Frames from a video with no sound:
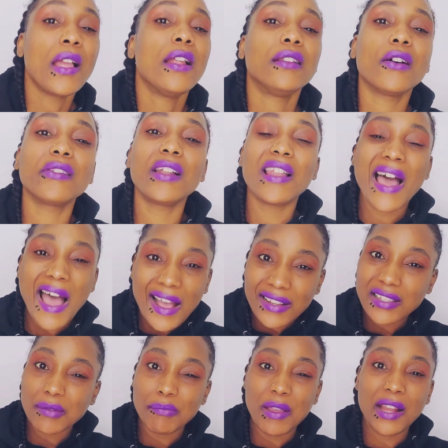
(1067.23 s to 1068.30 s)
Now the
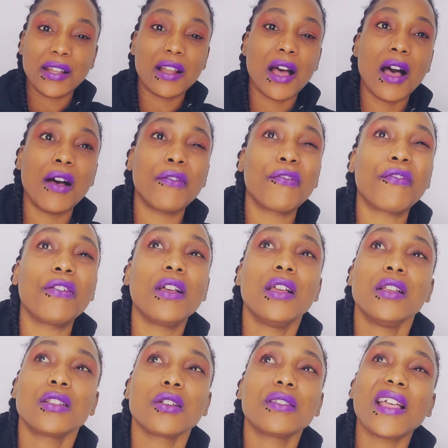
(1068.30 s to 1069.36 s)
last bit of,
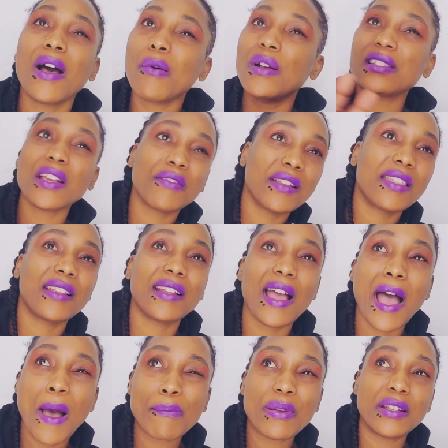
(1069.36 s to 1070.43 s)
so that was everything that
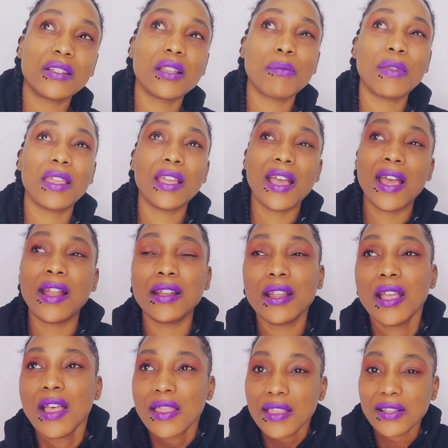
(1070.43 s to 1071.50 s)
happened to me. And
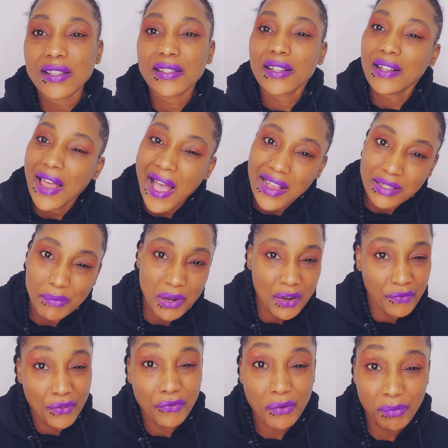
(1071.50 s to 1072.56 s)
this is the last bit of
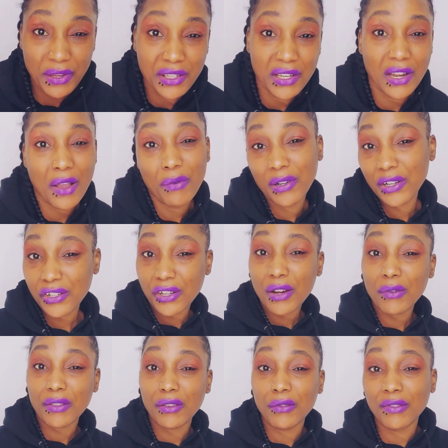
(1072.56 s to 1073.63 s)
information I want to share
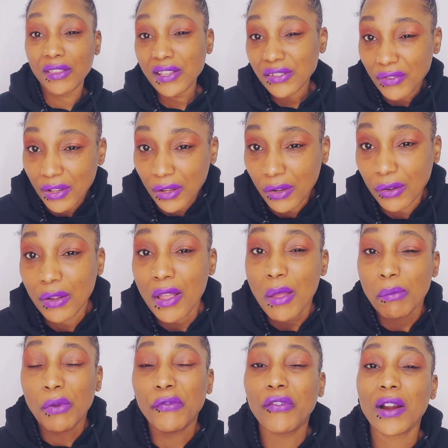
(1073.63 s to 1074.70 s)
with you in this video
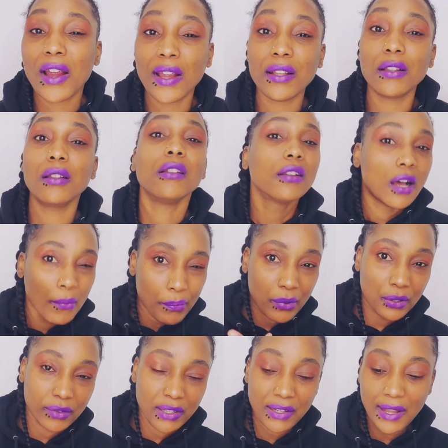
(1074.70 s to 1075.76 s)
before I
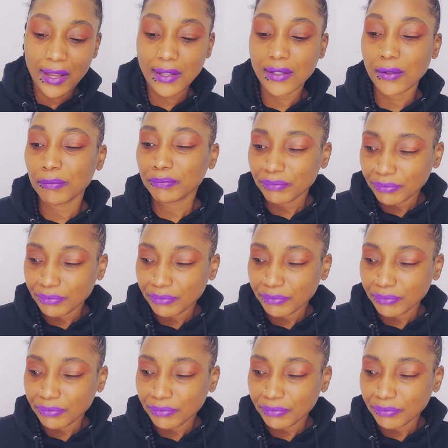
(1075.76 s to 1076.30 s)
upload the next.